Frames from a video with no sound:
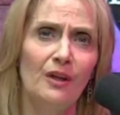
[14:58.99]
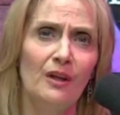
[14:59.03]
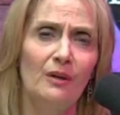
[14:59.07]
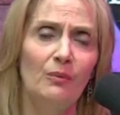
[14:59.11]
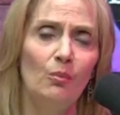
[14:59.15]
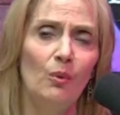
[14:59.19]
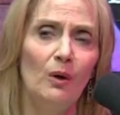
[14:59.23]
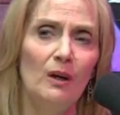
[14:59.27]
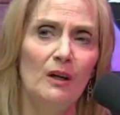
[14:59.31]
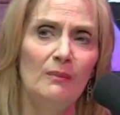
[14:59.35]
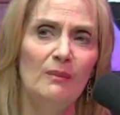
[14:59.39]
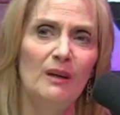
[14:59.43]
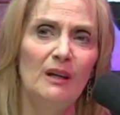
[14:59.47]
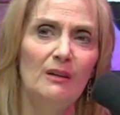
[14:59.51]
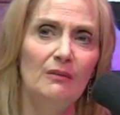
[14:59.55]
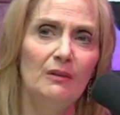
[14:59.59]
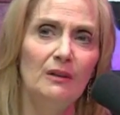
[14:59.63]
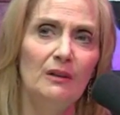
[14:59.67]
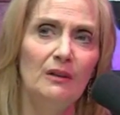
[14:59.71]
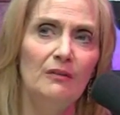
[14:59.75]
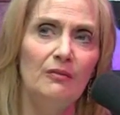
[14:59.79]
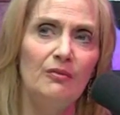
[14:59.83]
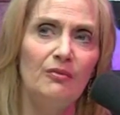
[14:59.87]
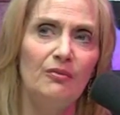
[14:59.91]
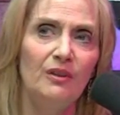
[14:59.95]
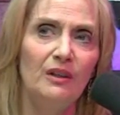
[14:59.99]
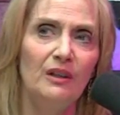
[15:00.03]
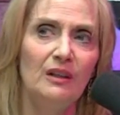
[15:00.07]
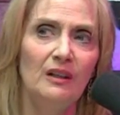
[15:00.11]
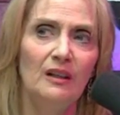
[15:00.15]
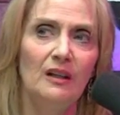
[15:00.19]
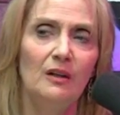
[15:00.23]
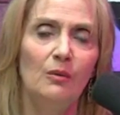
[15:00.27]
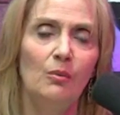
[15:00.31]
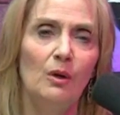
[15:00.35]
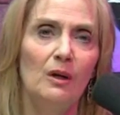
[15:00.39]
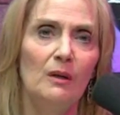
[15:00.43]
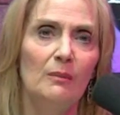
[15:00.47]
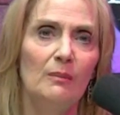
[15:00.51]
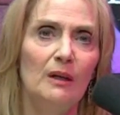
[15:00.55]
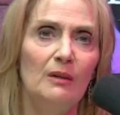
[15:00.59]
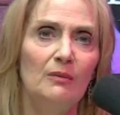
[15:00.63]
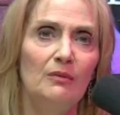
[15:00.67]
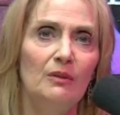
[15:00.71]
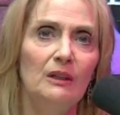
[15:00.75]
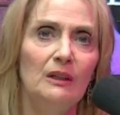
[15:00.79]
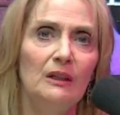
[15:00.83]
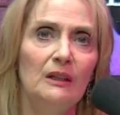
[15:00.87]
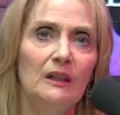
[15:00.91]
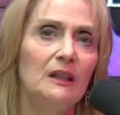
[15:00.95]
and what am I really feeling? What am I
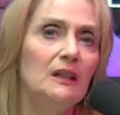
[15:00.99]
really